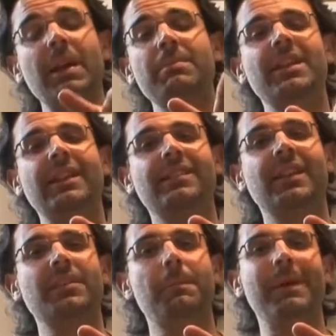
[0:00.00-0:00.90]
maybe that's
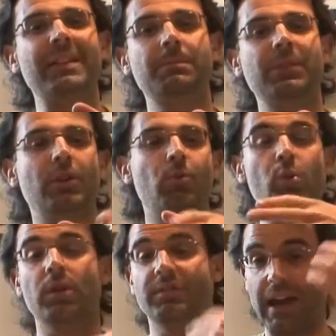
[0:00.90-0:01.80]
not the best beer
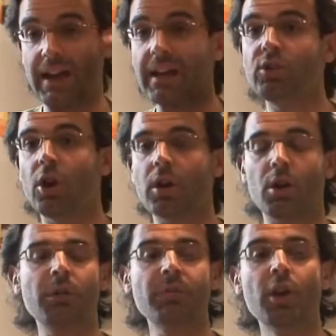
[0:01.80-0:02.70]
that I thought
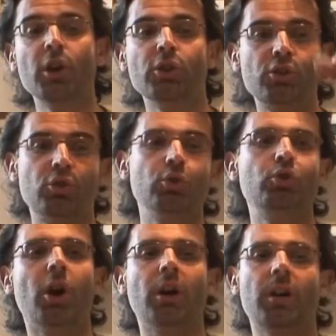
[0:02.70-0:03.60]
of to
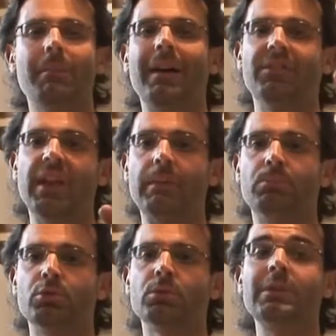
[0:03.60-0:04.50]
talk about that
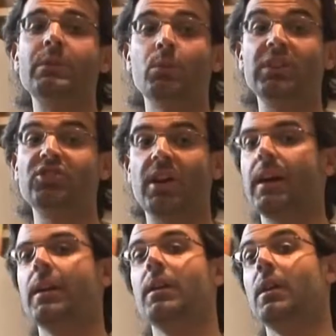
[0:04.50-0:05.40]
brewery, which
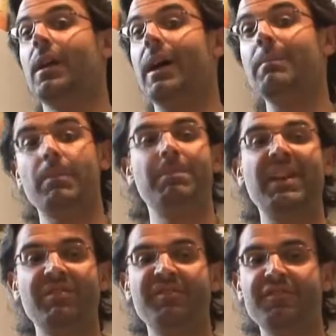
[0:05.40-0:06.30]
I'm a
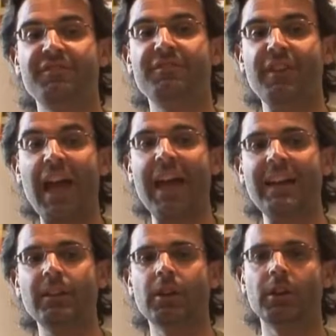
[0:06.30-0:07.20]
big
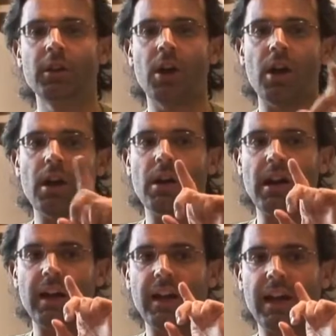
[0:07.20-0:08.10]
fan
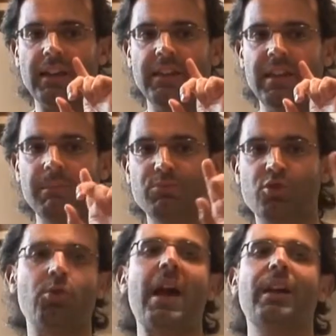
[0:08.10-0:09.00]
I keep
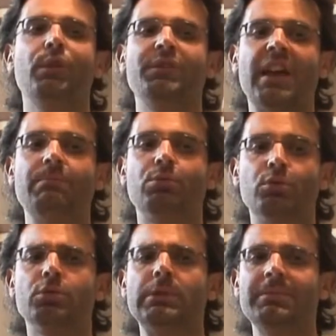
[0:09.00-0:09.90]
track of that
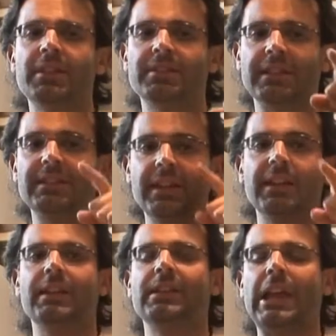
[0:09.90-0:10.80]
brewery because I
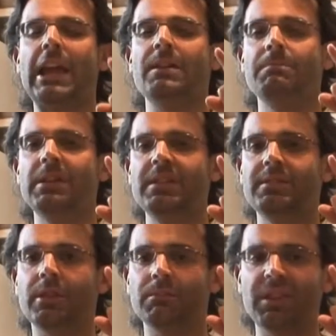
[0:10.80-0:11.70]
think it can be
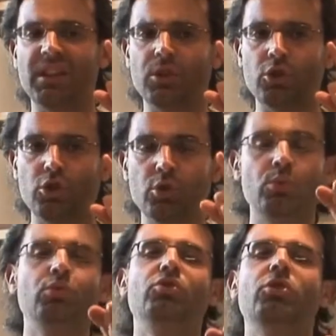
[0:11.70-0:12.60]
something
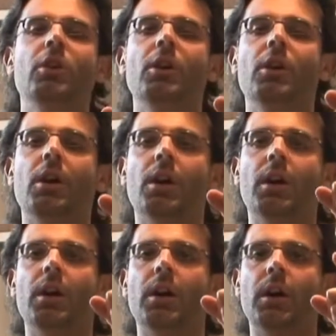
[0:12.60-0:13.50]
huge
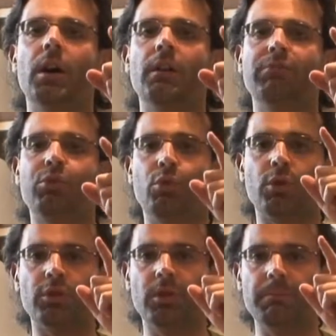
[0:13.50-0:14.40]

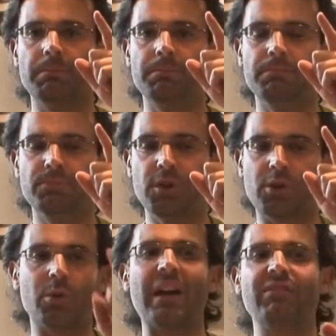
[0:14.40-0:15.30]
for the
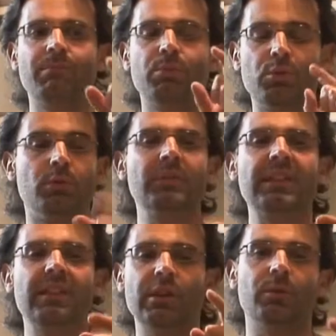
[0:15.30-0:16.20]
craft
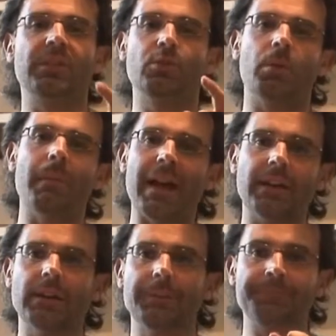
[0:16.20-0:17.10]
brewery here in
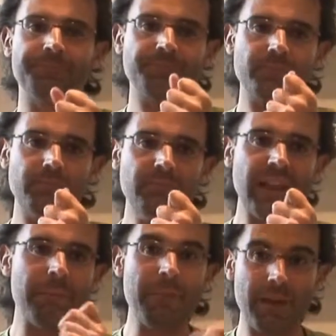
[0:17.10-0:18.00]
Quebec,
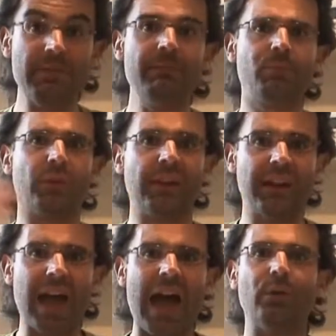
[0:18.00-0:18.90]
and maybe bring
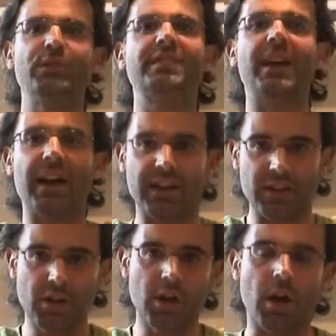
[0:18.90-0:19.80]
it outside
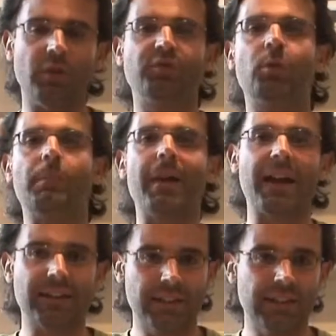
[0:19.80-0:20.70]
of
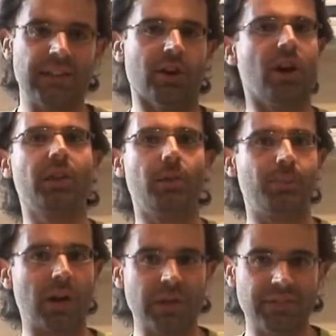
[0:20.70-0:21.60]
Quebec, other
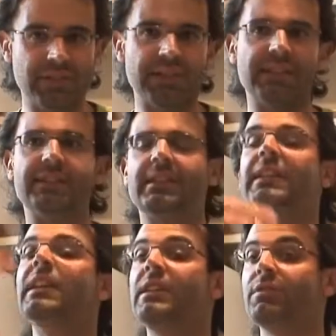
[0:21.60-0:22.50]
provinces
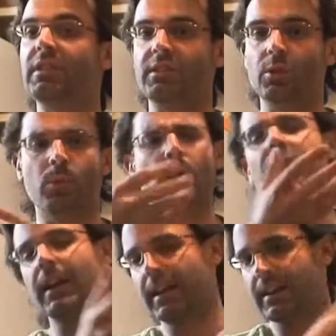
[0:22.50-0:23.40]
and even in the world,
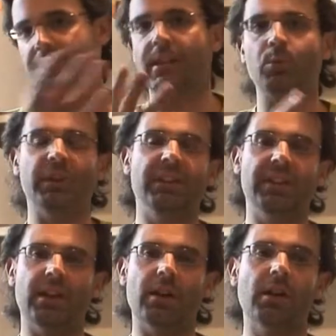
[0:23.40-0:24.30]
like I said, with
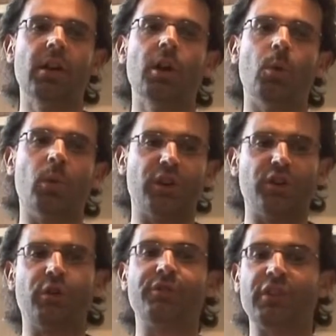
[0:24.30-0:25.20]
the one of
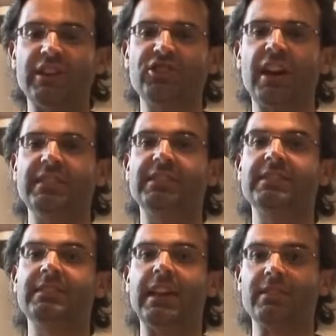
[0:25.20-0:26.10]
their
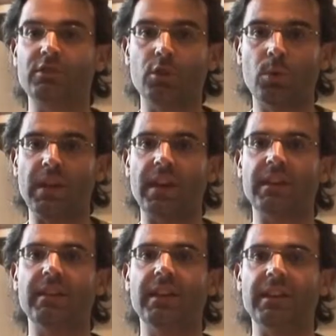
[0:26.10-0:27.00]
franchises that's
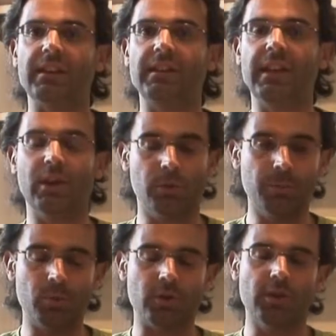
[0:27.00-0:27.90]
located in the
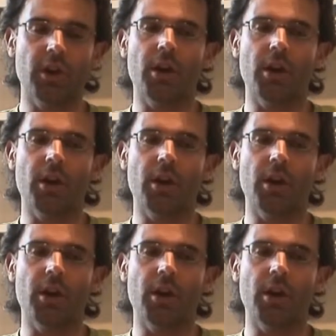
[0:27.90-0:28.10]
airport.